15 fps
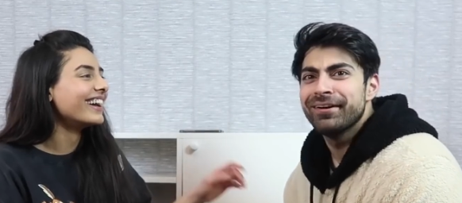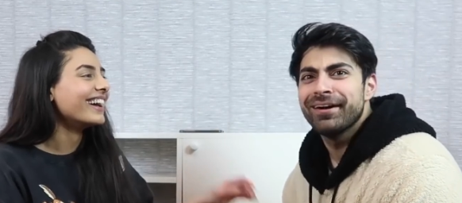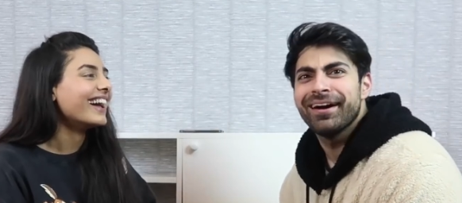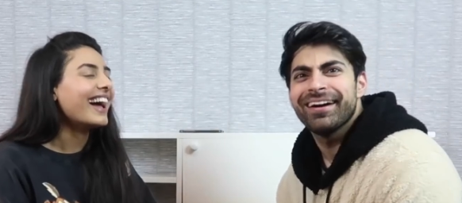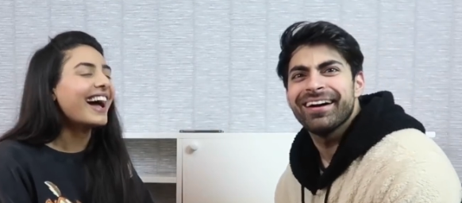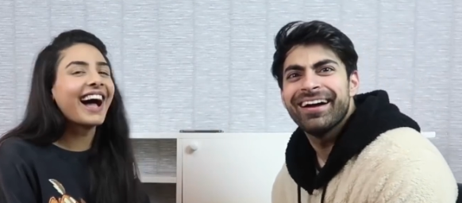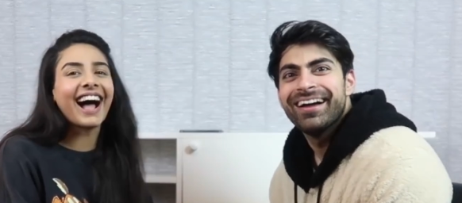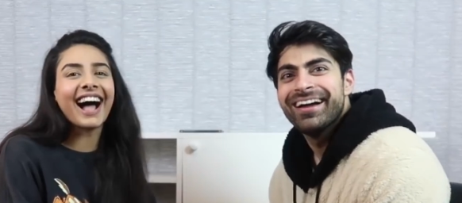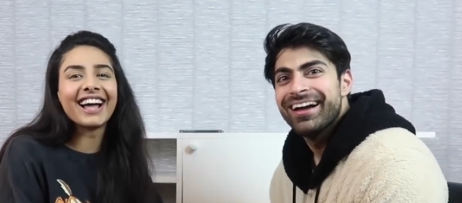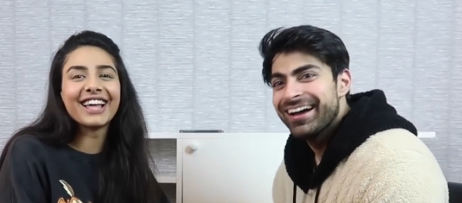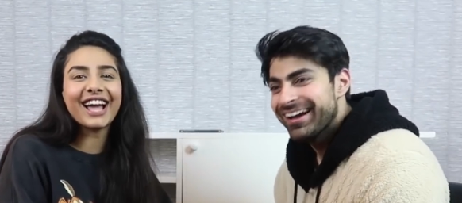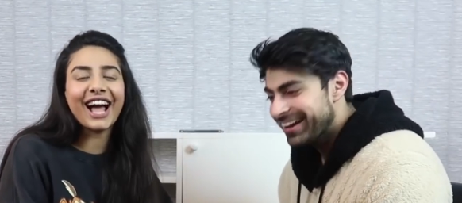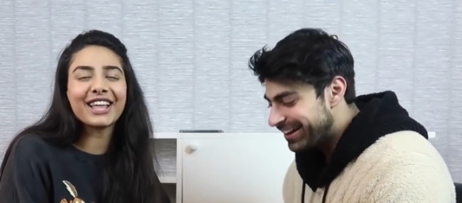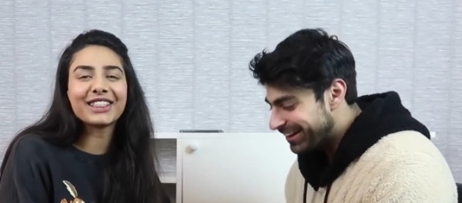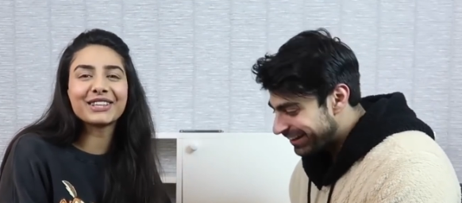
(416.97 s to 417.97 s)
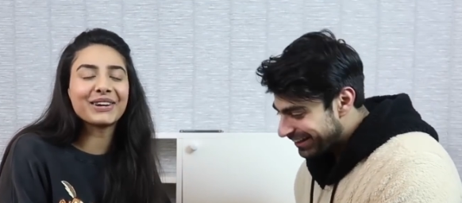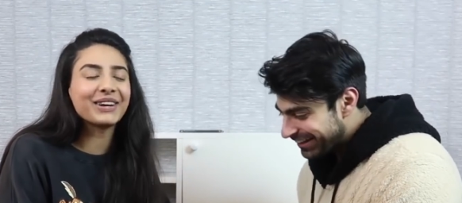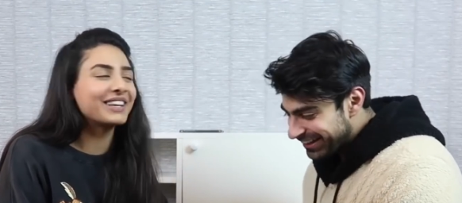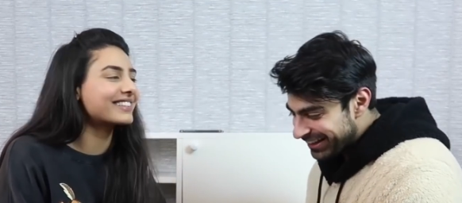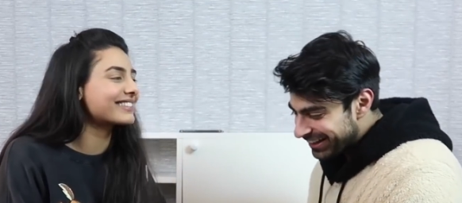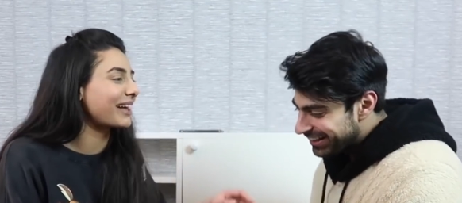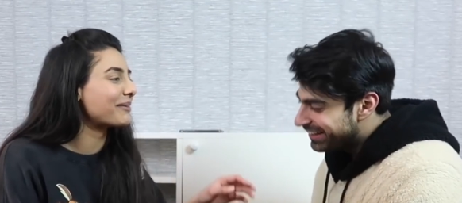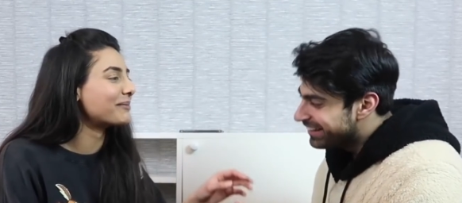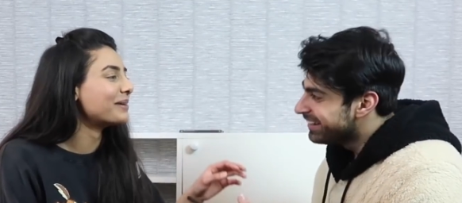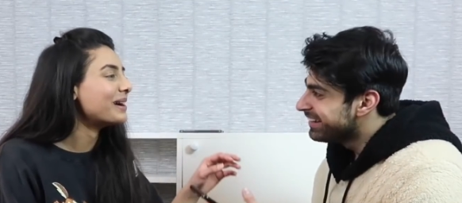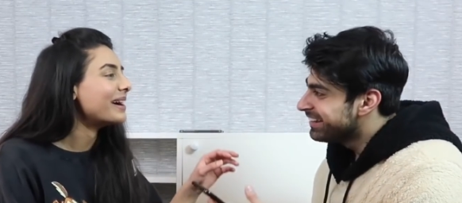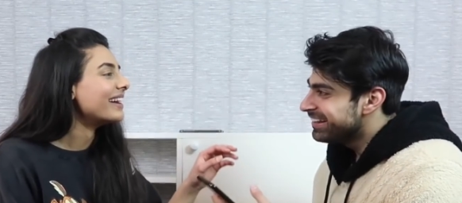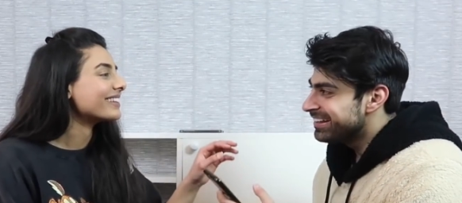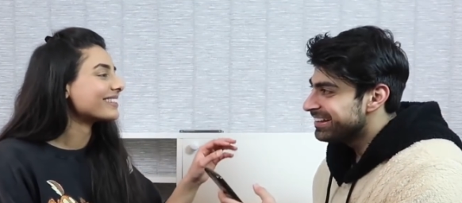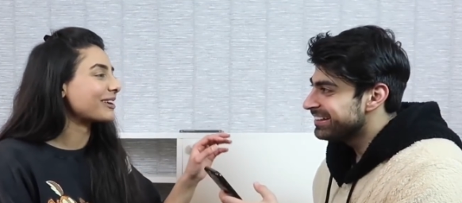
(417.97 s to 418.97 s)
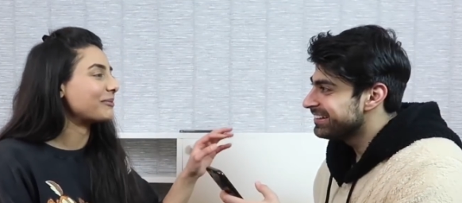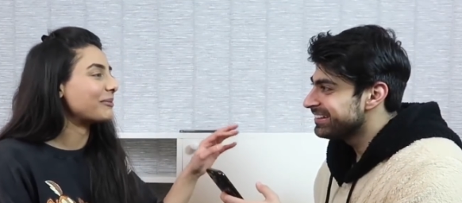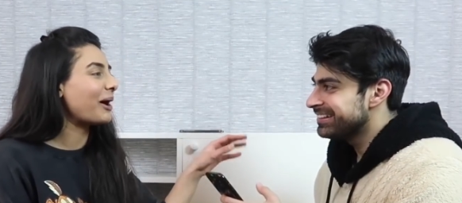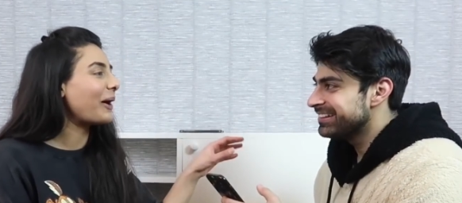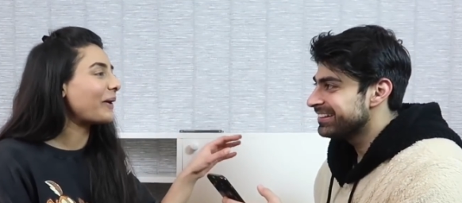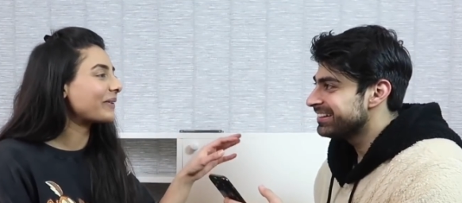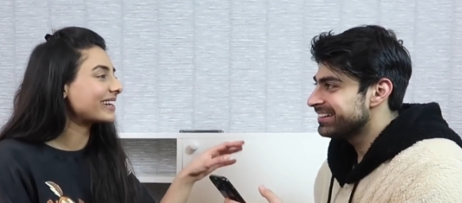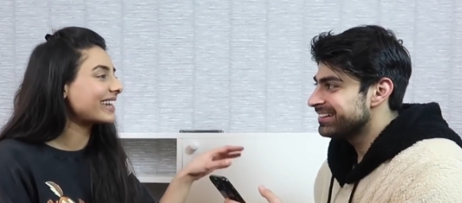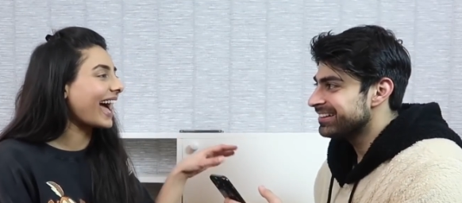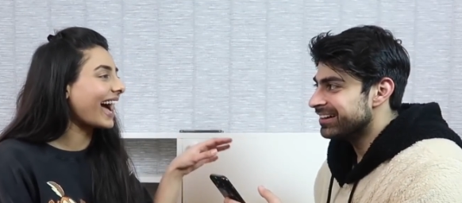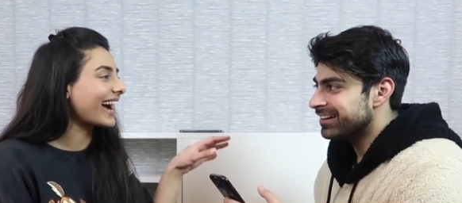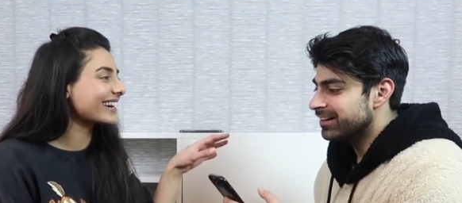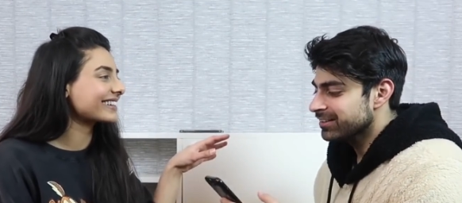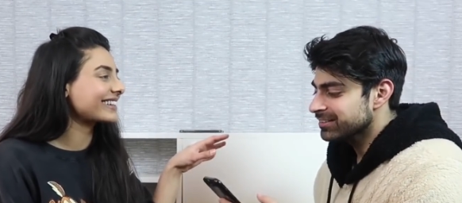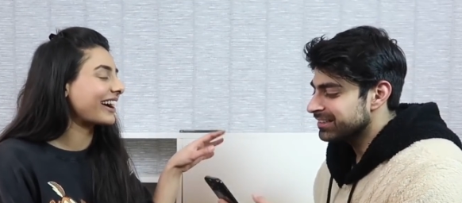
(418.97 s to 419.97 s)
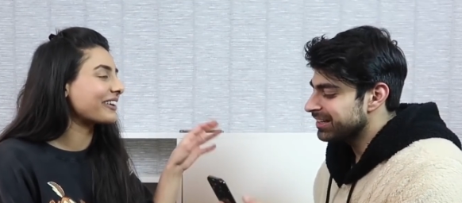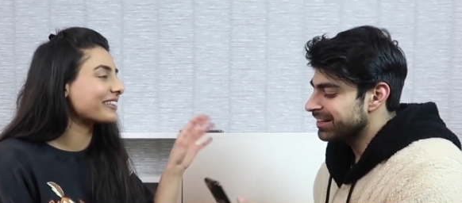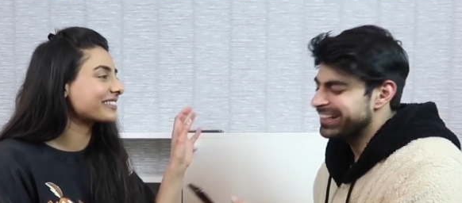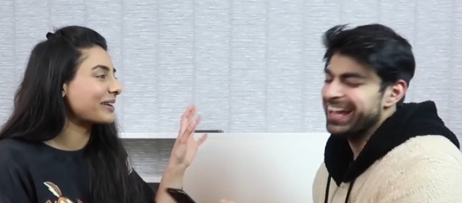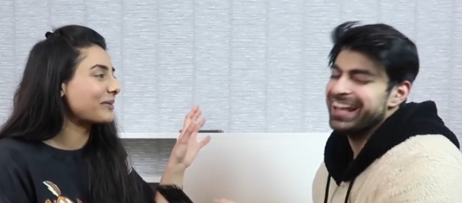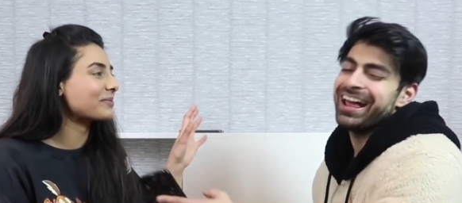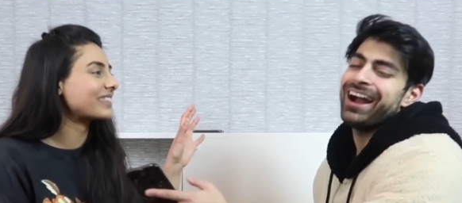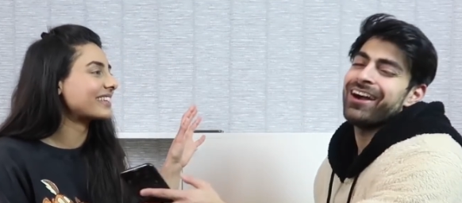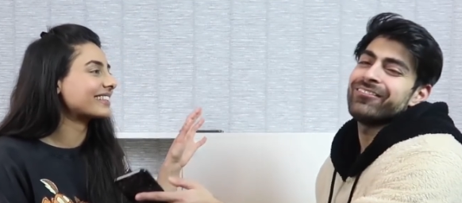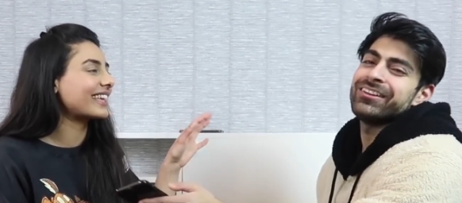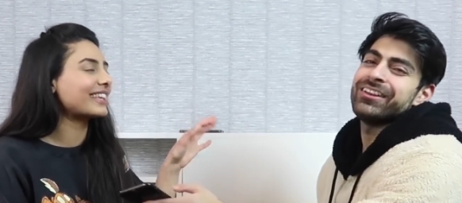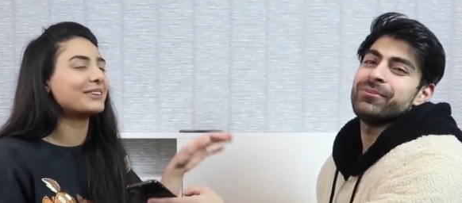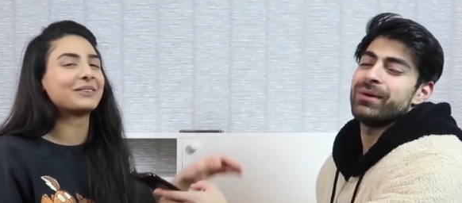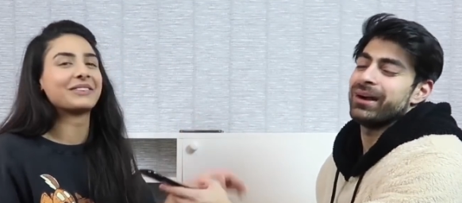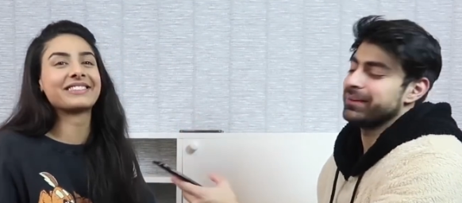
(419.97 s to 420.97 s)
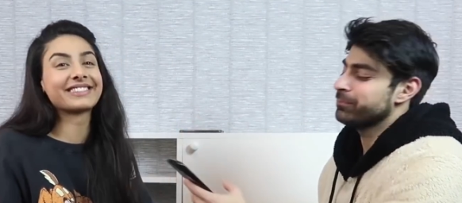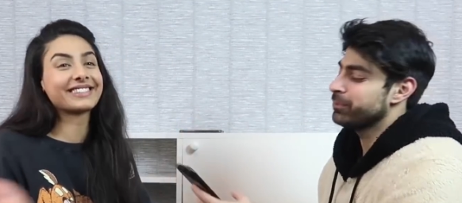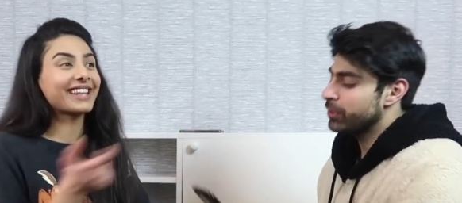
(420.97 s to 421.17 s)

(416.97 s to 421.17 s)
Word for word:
Speaker 1: I,
Speaker 2: I thought it was some some old actor. Get out
Speaker 1: of here, man.